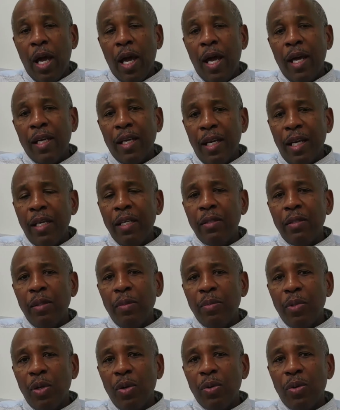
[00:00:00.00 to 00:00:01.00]
and letting
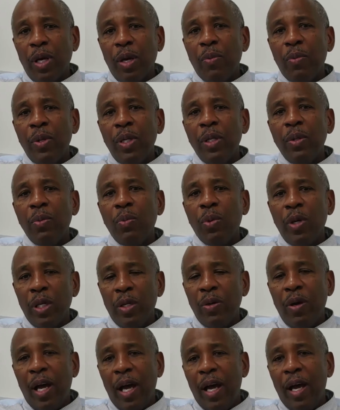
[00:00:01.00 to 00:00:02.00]
them know that we
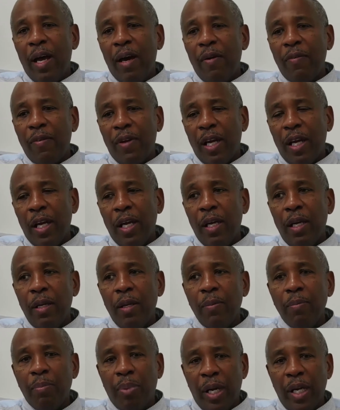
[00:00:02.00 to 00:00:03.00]
will have
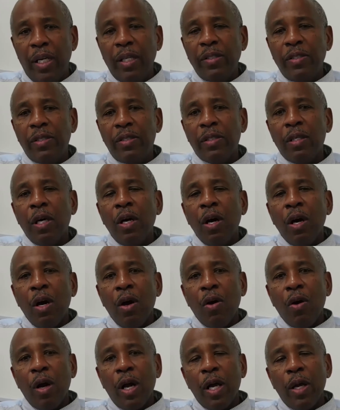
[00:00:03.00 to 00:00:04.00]
a base
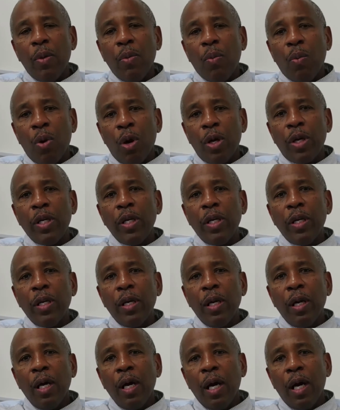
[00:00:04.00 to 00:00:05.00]
or a
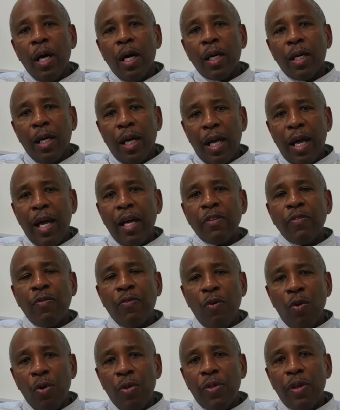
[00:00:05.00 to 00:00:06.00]
working class
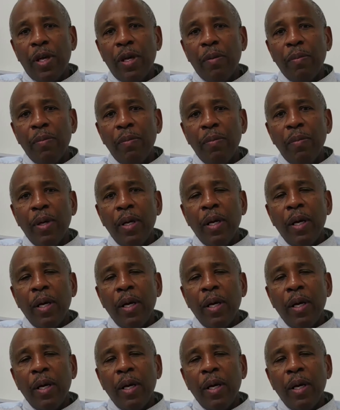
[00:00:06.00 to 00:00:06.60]
for them